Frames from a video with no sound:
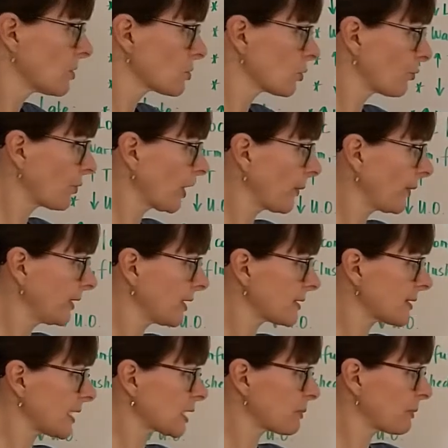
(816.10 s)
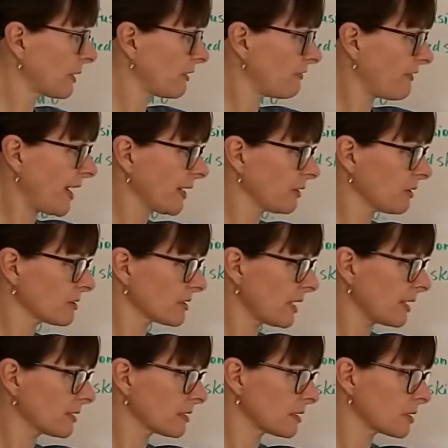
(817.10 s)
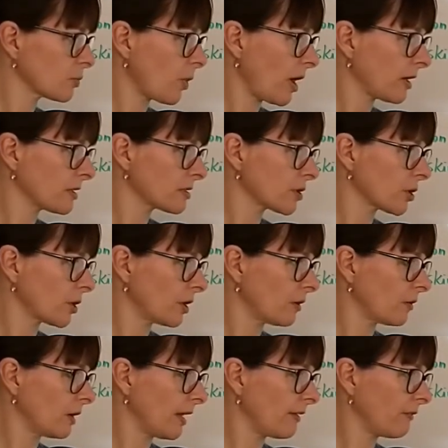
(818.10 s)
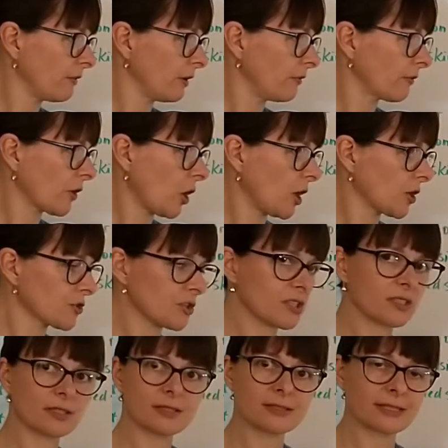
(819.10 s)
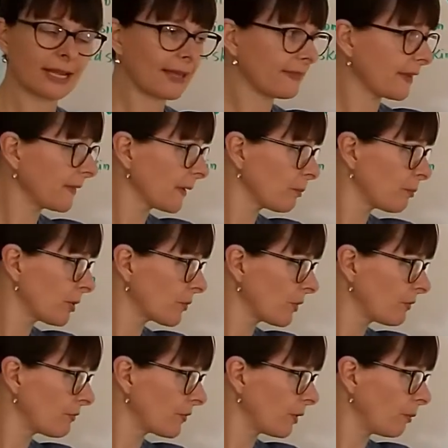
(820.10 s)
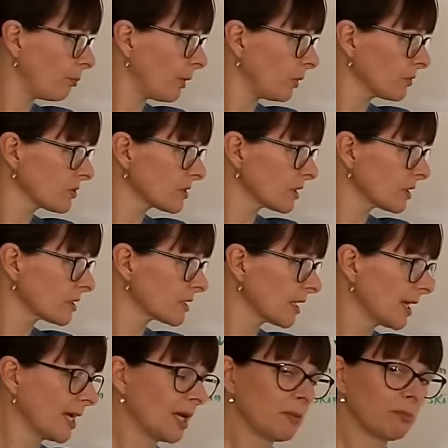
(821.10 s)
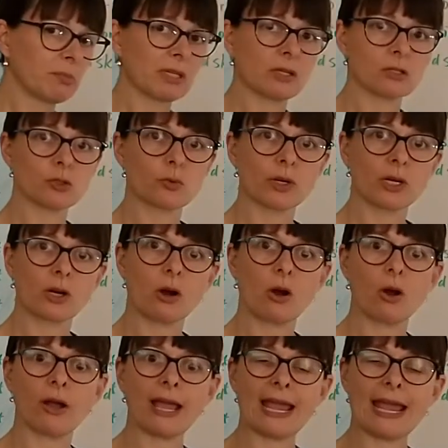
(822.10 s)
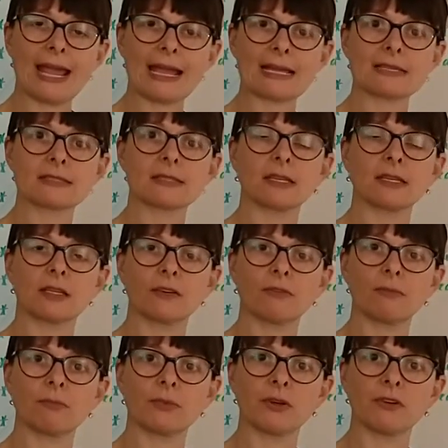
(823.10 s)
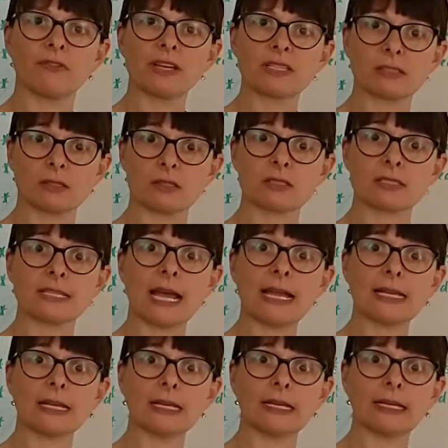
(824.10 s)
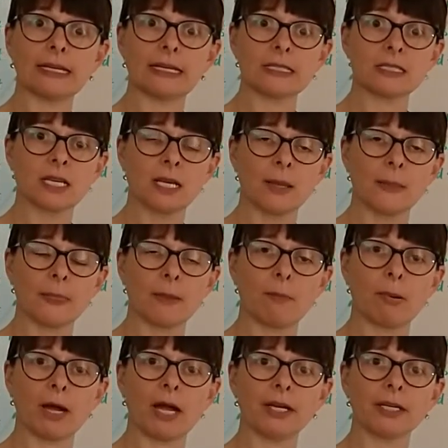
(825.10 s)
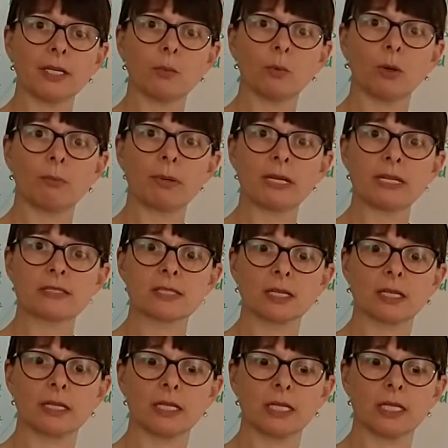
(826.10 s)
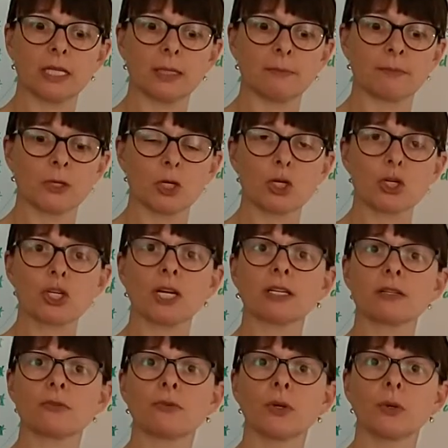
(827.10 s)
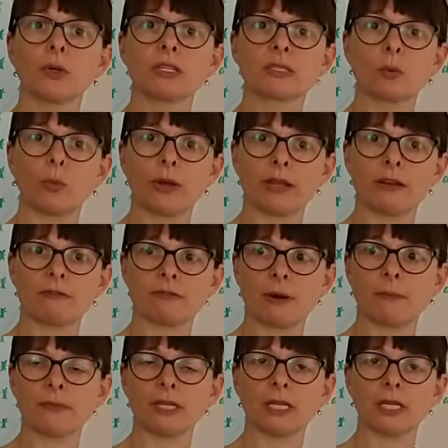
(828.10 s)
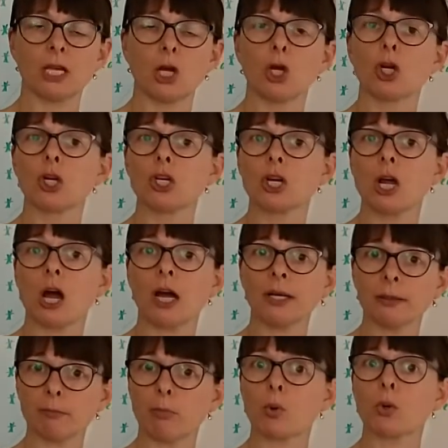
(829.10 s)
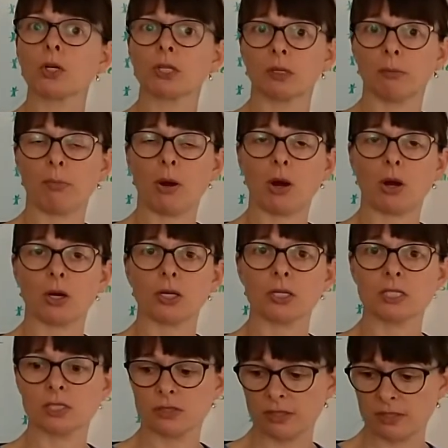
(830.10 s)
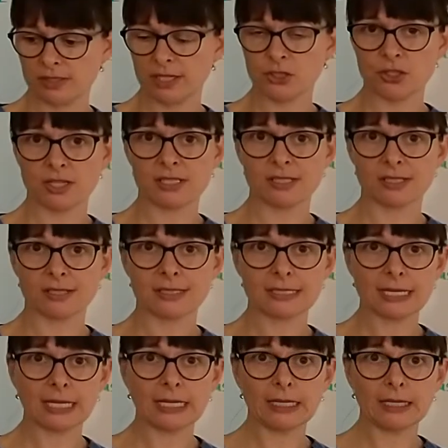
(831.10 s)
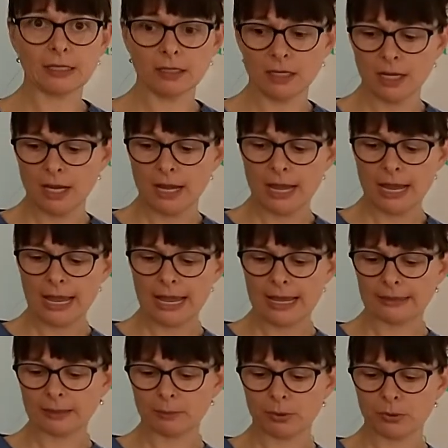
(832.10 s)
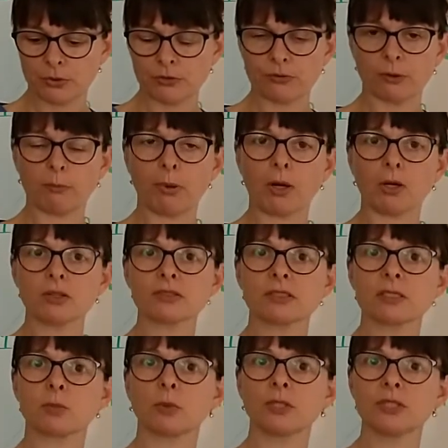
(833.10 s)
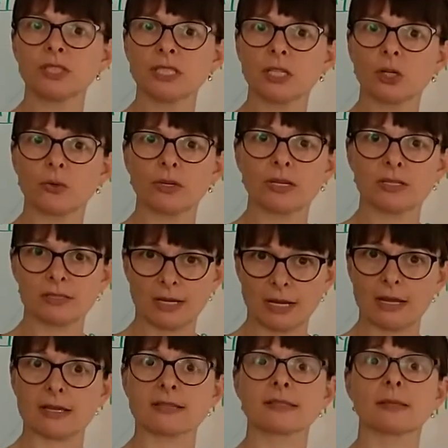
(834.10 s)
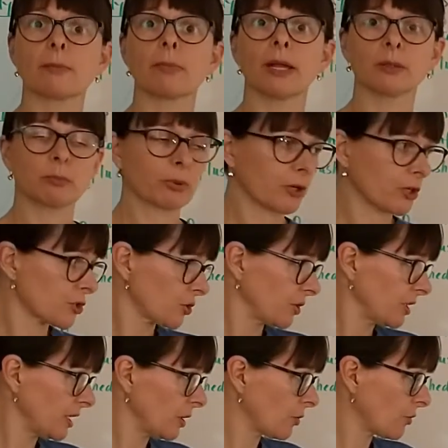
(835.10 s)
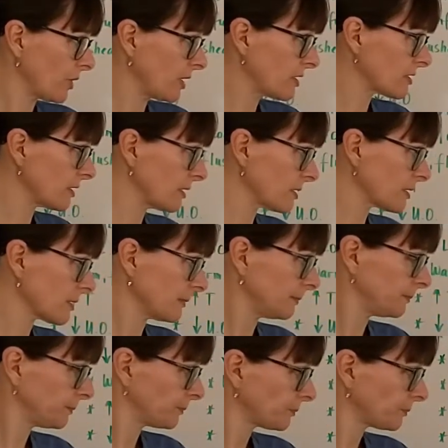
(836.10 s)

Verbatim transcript: So frequent assessment of vital signs as well as their level of consciousness and then the peripheral pulses because recall as the, the vessels dilate, the body will basically shunt fluids away from the non-important parts such as the skin and the peripheral pulses will decrease as the blood pressure decreases.